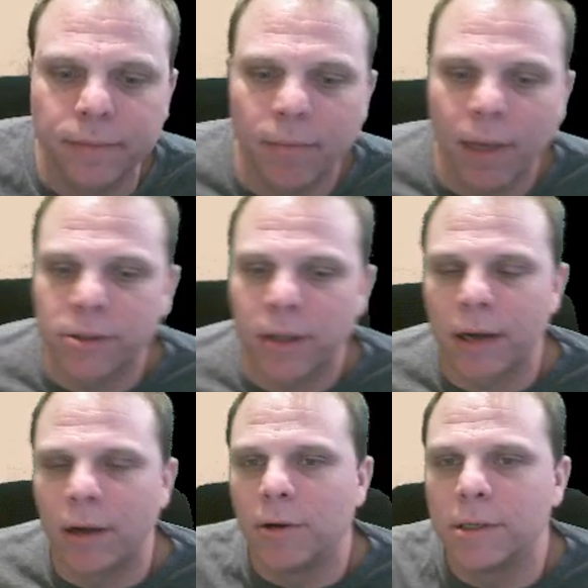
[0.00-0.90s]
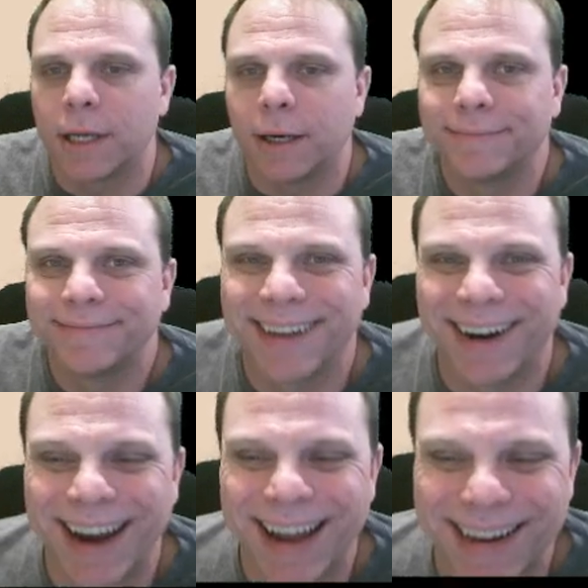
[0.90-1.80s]
Make sure that no is there. All
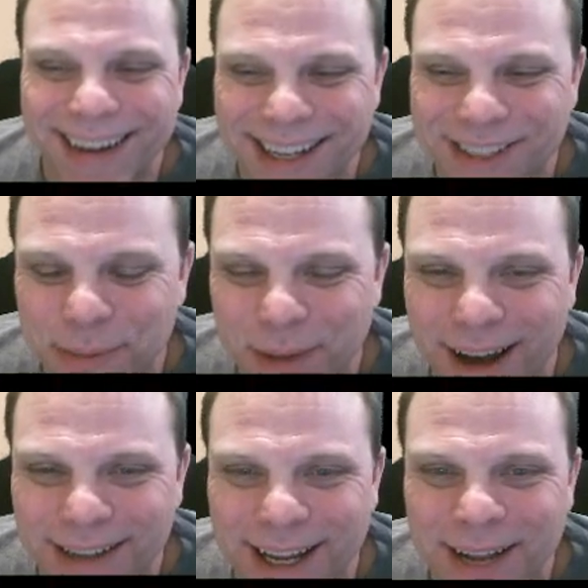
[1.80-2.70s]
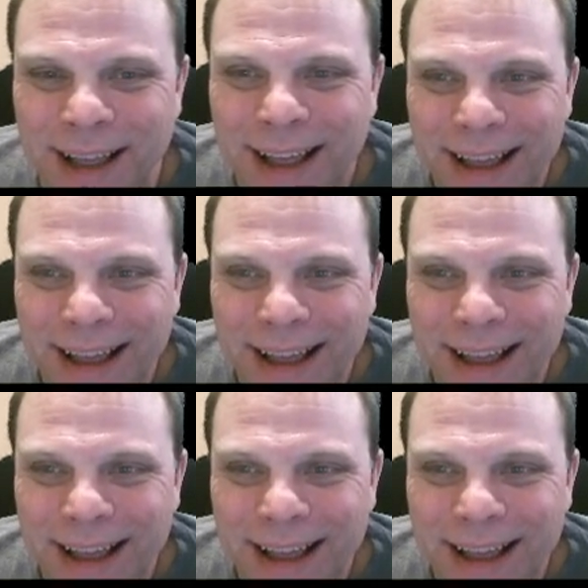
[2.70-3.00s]
right, nitrogen monoxide.